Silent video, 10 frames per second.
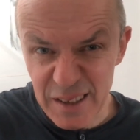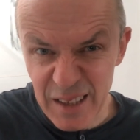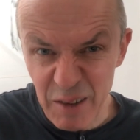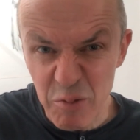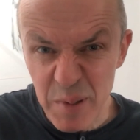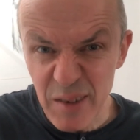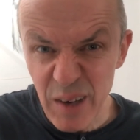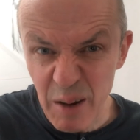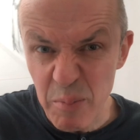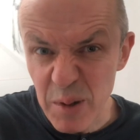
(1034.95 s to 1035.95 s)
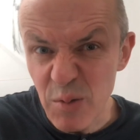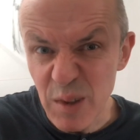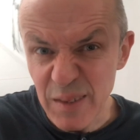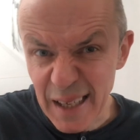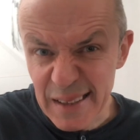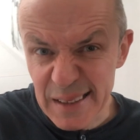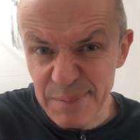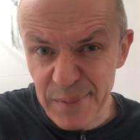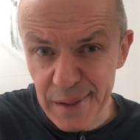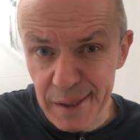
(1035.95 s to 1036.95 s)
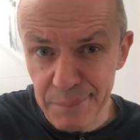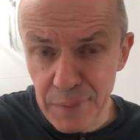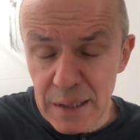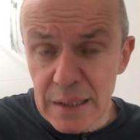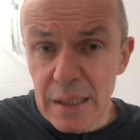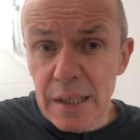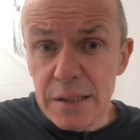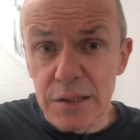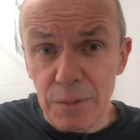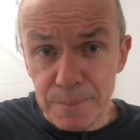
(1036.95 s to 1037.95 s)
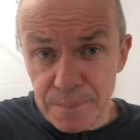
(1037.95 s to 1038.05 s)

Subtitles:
So that would be real nice. Yeah. So